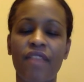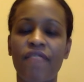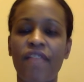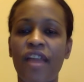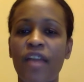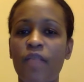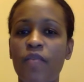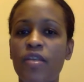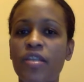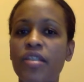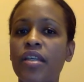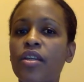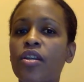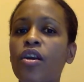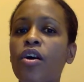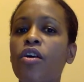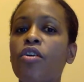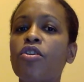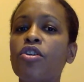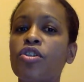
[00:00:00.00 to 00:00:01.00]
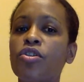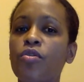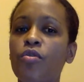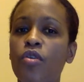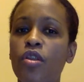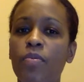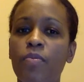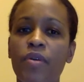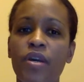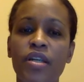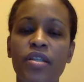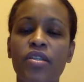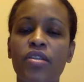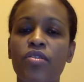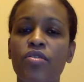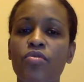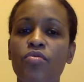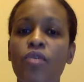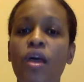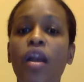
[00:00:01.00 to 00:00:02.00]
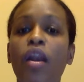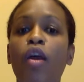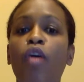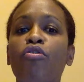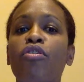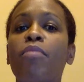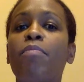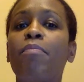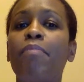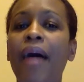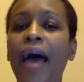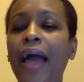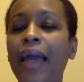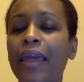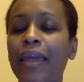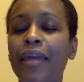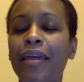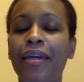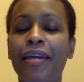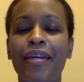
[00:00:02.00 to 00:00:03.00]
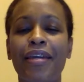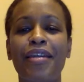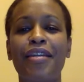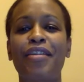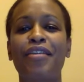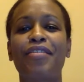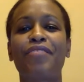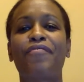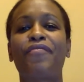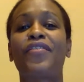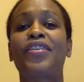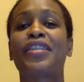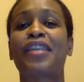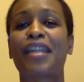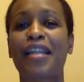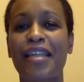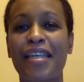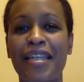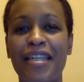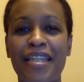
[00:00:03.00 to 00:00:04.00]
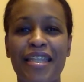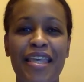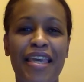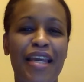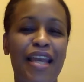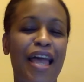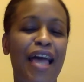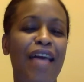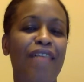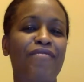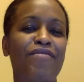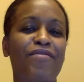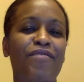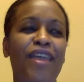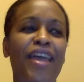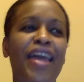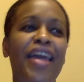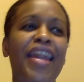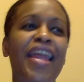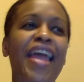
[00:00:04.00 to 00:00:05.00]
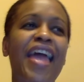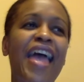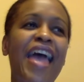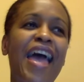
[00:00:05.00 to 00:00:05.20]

find ways to encourage the older person to allow them back in physically into their lives, right?